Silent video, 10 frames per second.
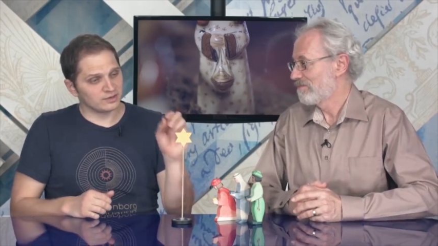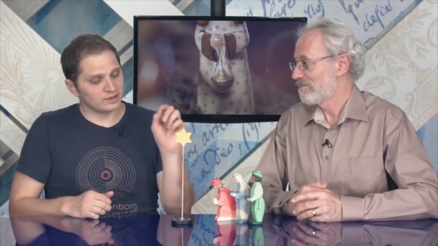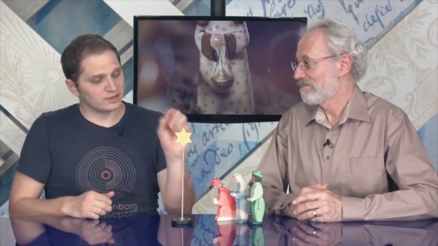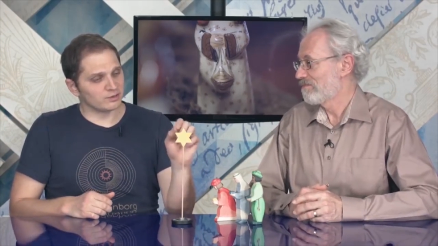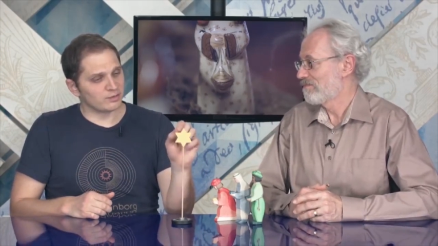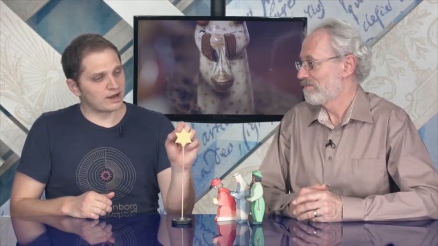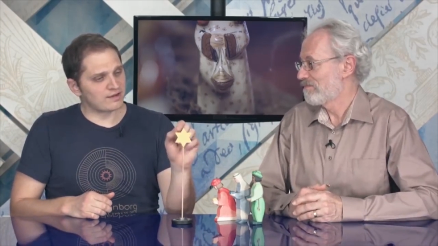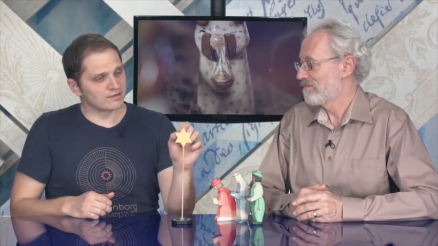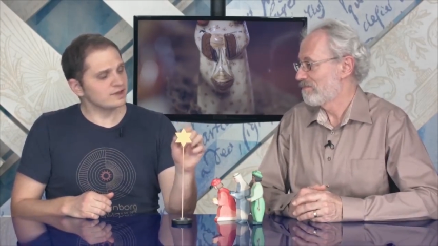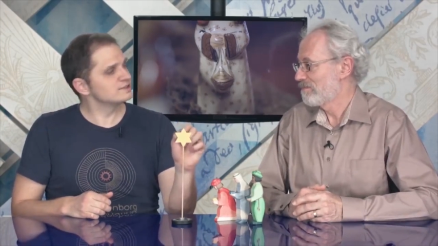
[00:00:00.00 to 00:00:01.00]
Speaker 1: the, you know,
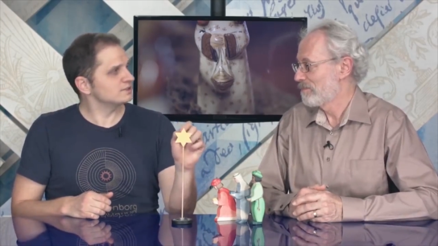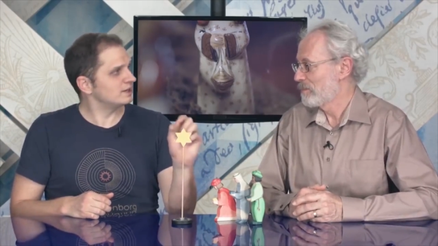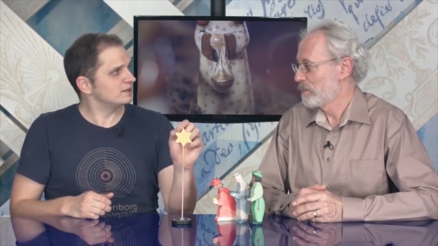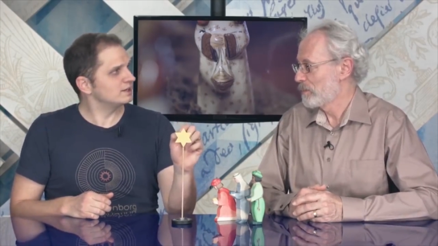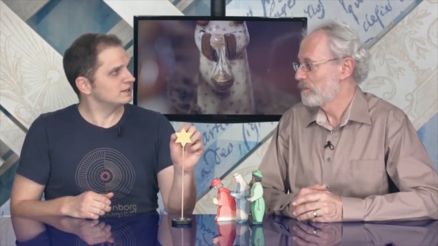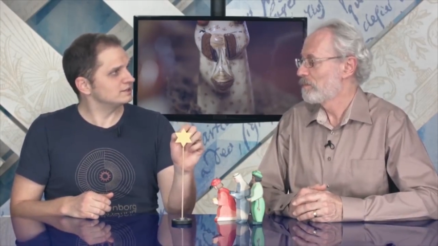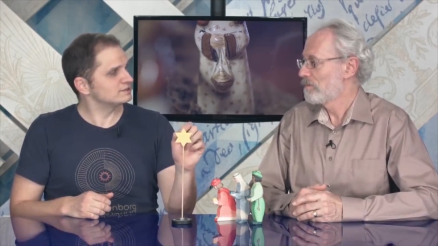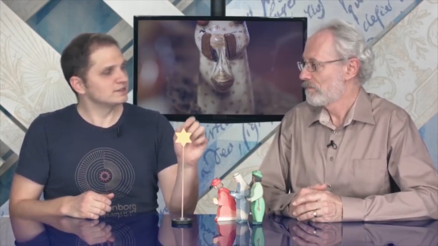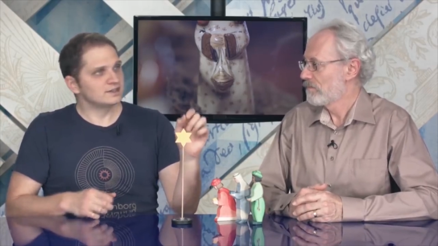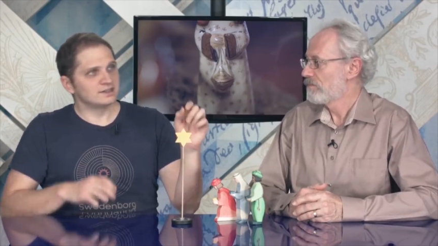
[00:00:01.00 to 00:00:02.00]
whatever insight it
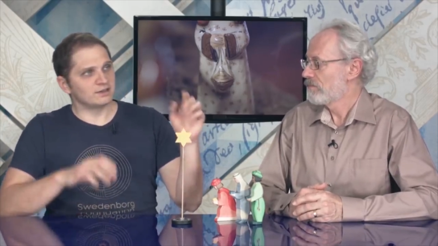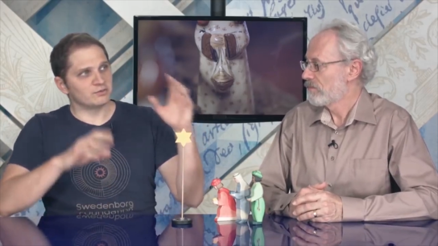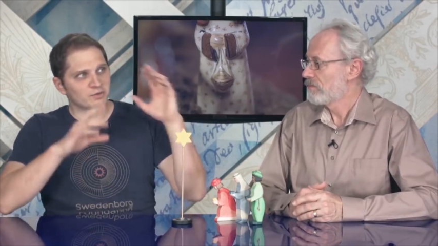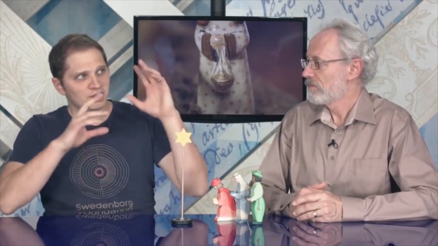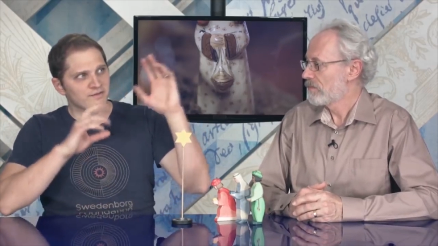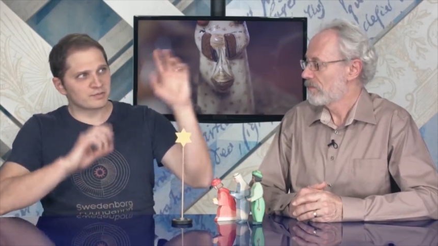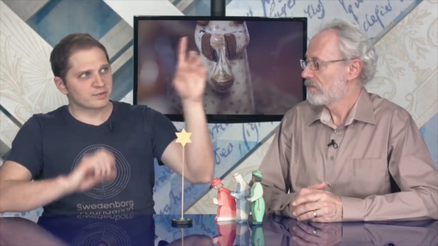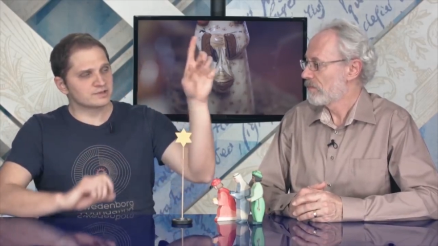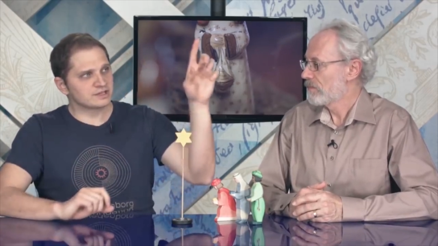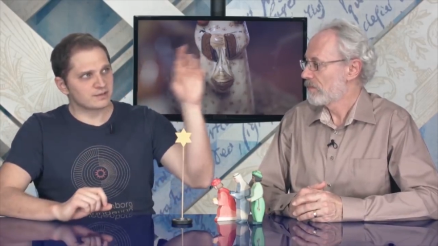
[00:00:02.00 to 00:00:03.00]
is, that
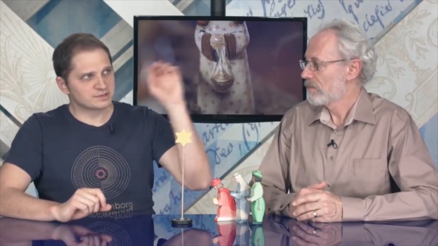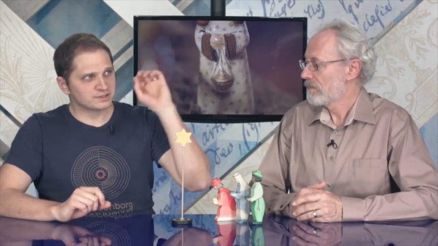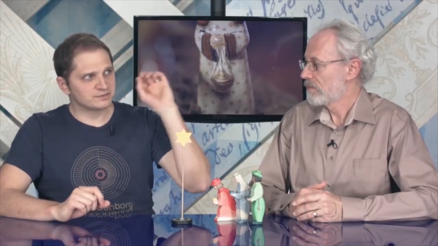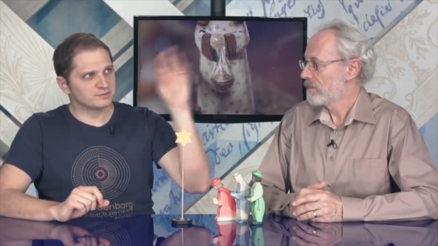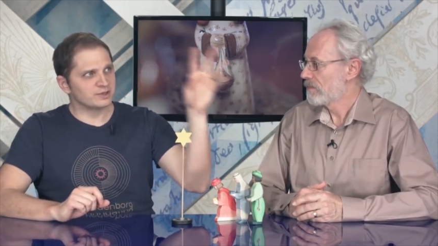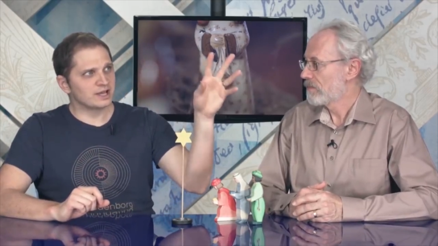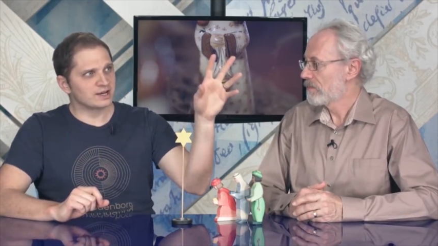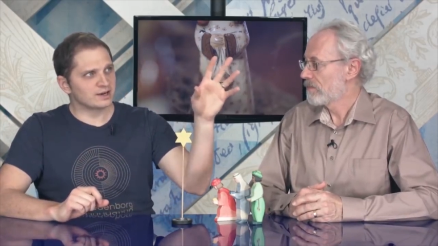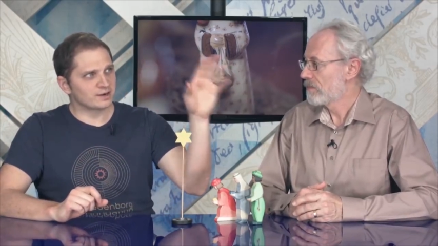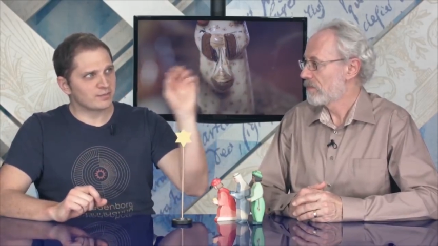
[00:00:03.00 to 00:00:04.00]
whatever perception we
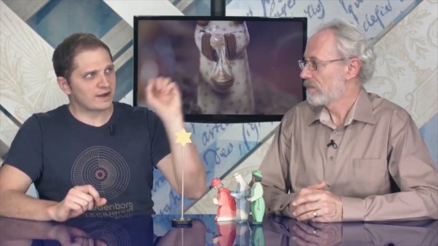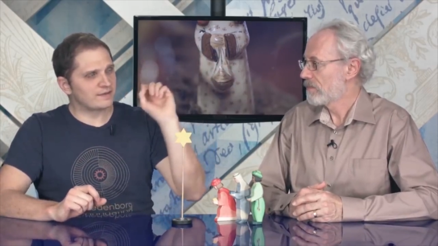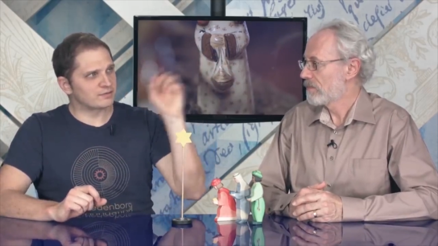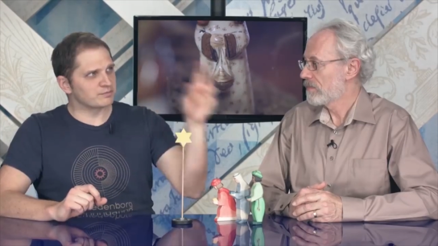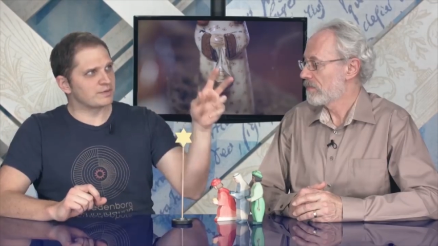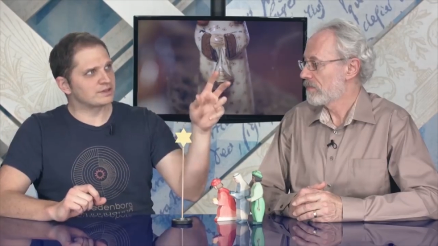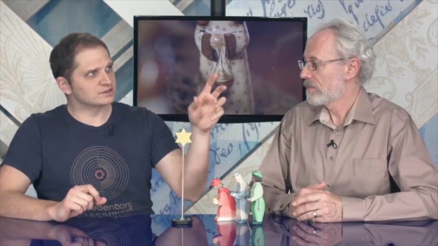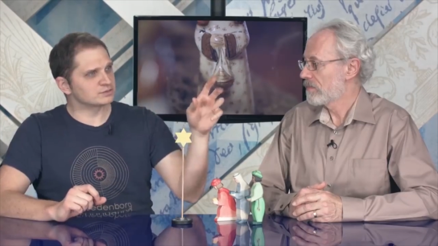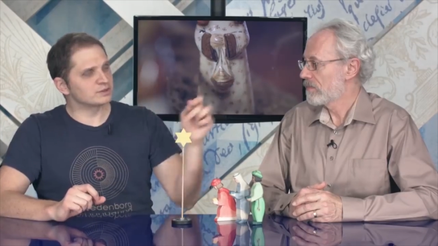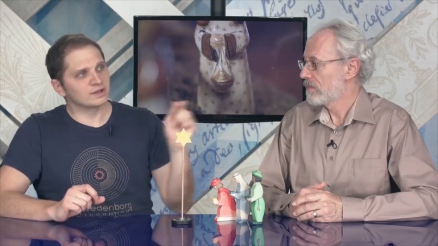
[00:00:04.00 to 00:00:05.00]
get in our mind that
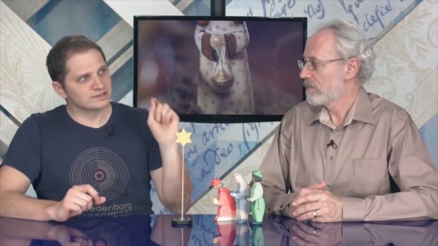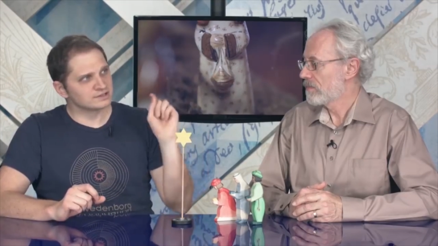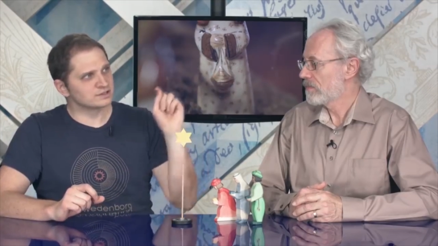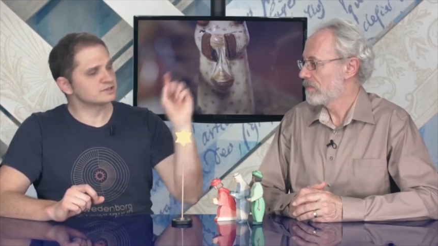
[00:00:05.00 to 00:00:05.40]
makes us realize